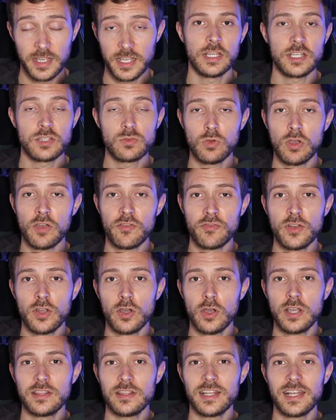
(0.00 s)
It's worth
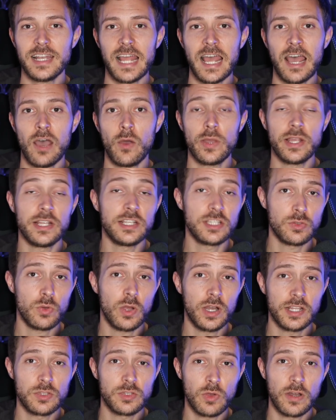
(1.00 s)
noting that now in
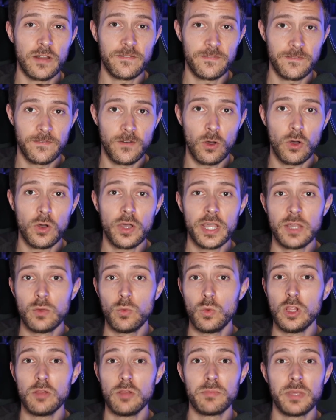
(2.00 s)
2024 he
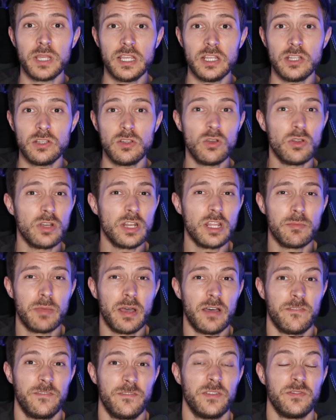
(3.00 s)
will be only
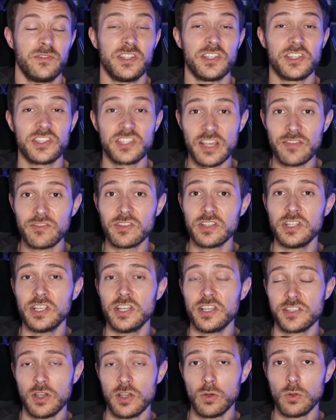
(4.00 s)
about 57
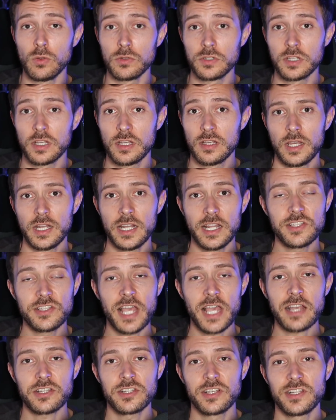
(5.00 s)
years old, and his
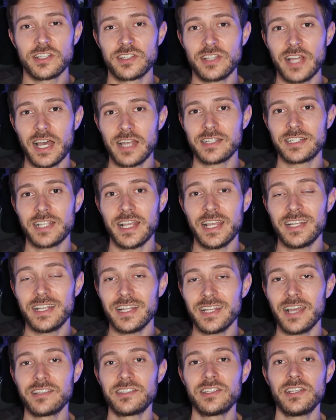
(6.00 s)
actions that day in
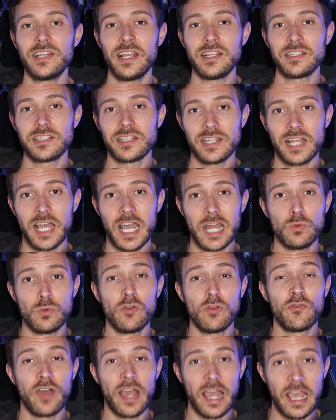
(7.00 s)
1989
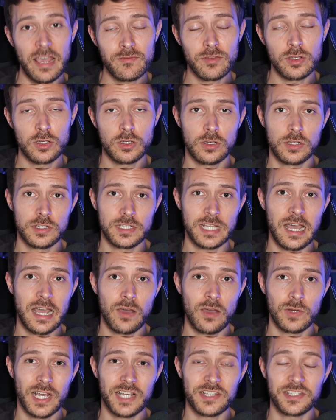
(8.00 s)
will forever go
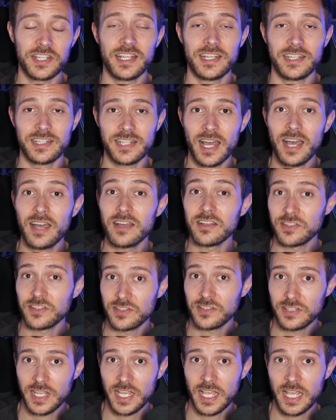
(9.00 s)
down as a dark
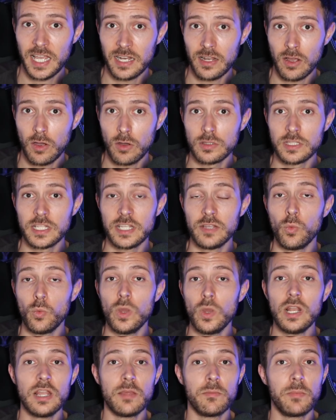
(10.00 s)
stain on the
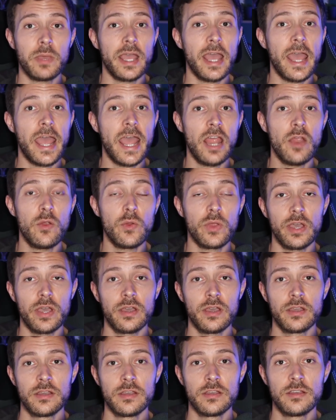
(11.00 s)
Whitley Bay
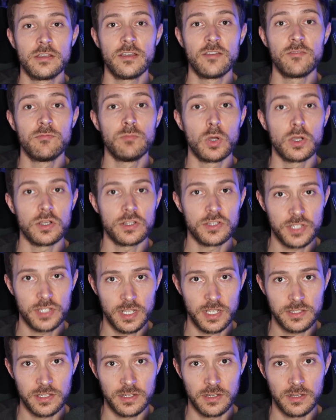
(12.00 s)
area of
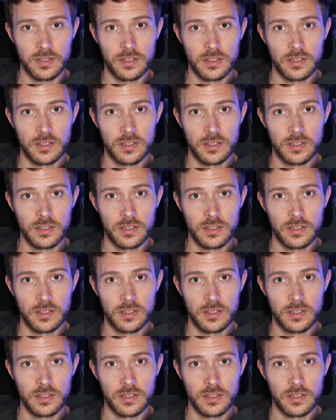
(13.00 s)
Monkseaton.